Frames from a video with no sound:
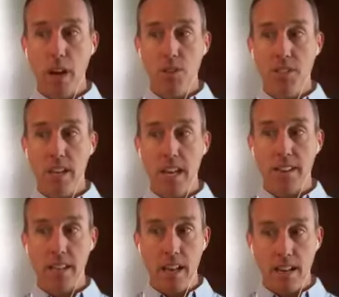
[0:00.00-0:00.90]
I would say
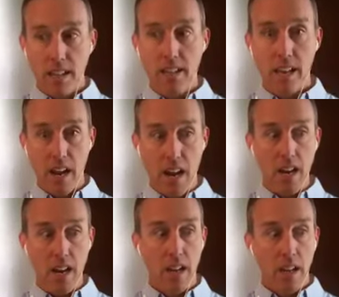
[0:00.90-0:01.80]
at the end of the
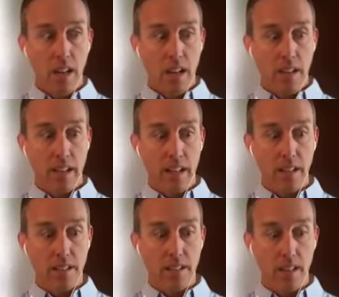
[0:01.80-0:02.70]
day
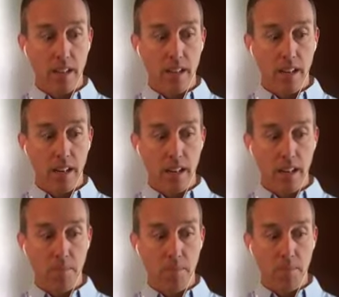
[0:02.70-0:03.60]
is,
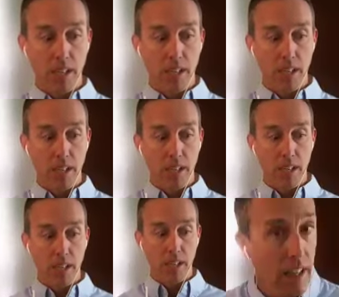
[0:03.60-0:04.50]
there's
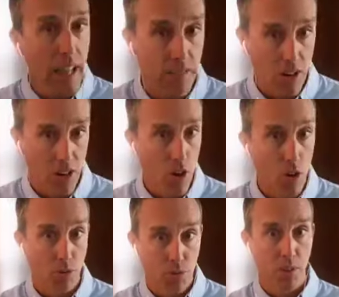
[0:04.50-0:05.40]
still a lot of
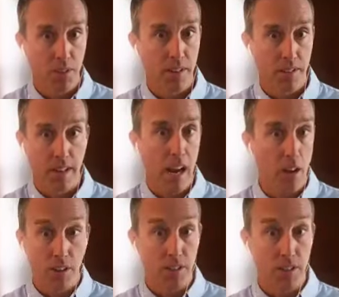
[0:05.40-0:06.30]
unknowns with this,
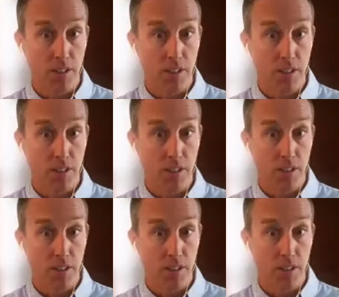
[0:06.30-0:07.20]
how this is going to
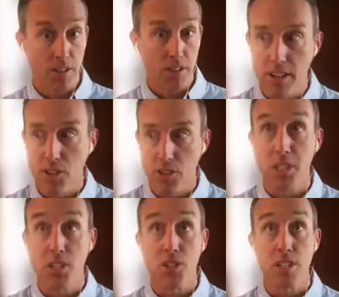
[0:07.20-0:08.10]
roll out endangered
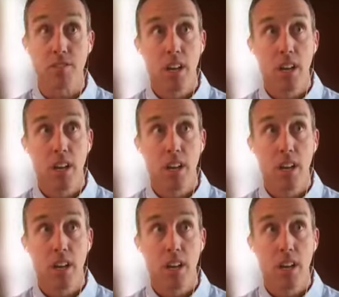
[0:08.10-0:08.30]
species